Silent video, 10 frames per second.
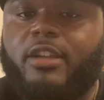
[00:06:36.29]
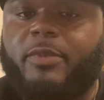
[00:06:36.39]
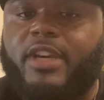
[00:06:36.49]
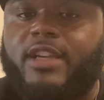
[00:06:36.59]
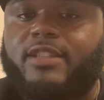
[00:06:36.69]

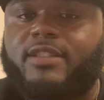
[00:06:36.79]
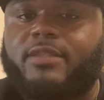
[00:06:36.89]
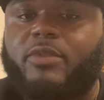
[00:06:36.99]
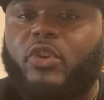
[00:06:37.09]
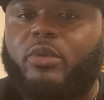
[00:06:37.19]
because
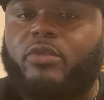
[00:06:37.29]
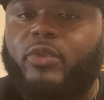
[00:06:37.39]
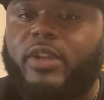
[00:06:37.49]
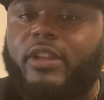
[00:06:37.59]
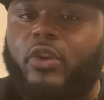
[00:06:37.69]

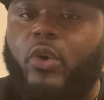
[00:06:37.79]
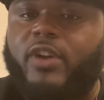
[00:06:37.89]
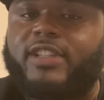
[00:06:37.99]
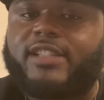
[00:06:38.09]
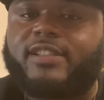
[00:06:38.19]
Greek letter
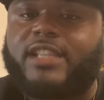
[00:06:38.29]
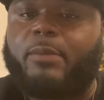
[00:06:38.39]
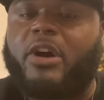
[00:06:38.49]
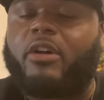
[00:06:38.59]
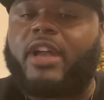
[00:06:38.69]
organization is not
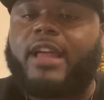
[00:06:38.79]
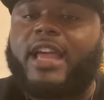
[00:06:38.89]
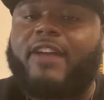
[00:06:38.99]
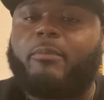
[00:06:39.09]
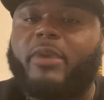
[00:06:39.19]
about
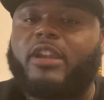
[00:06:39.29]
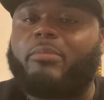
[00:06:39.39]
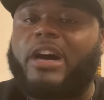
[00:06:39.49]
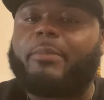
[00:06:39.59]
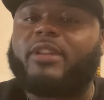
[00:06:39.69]
being a
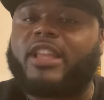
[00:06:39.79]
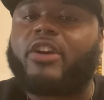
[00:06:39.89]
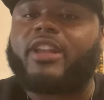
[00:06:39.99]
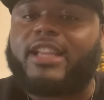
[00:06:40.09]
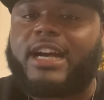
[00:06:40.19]

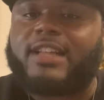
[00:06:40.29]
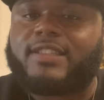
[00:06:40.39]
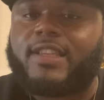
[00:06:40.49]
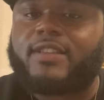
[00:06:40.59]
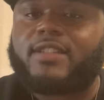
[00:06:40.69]
popularity
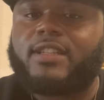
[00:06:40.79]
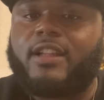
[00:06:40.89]
contest.